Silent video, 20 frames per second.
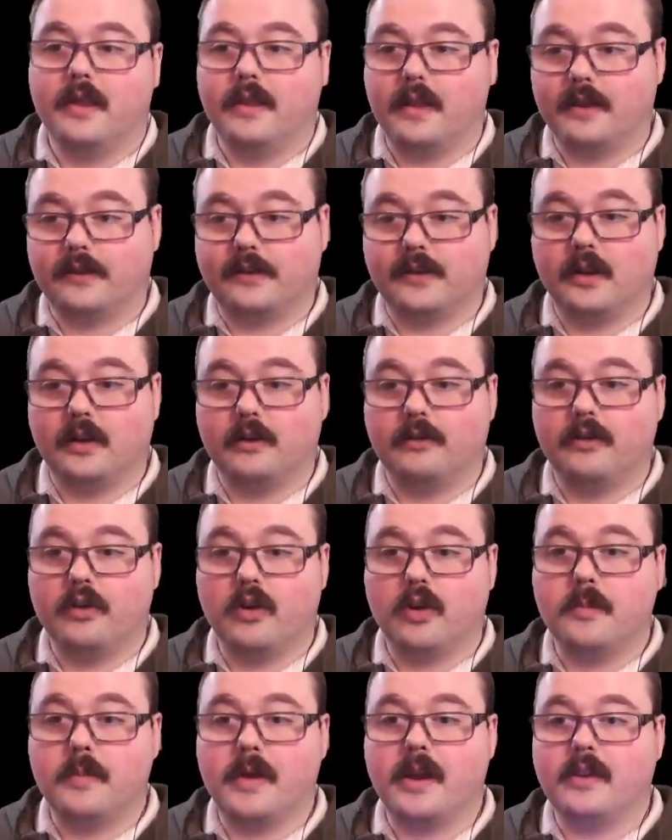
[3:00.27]
This little
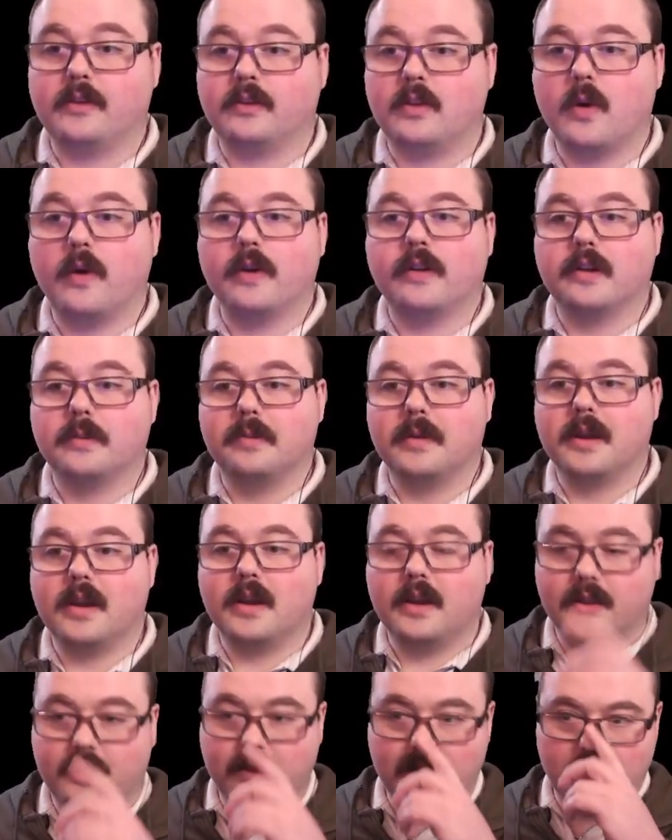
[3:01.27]
room is going to
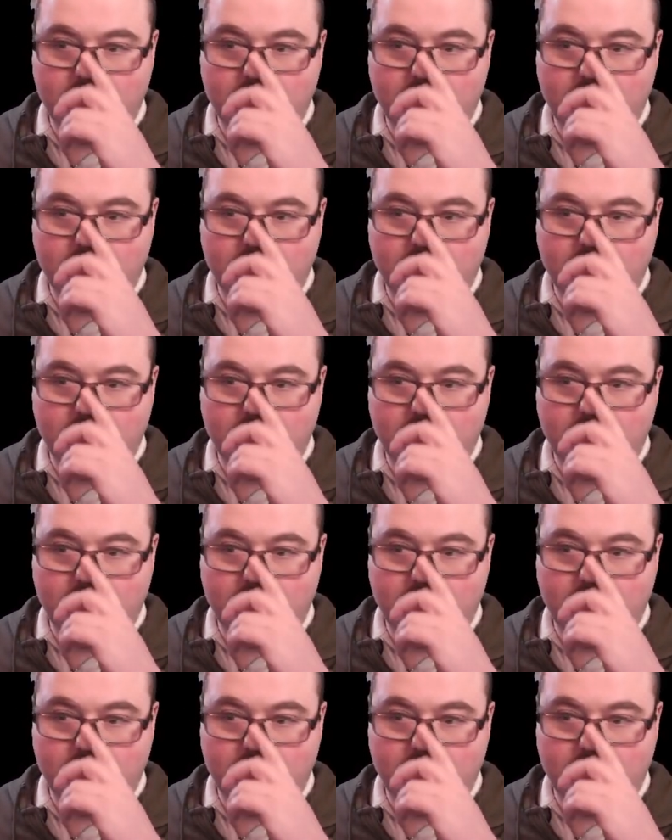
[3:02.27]
be the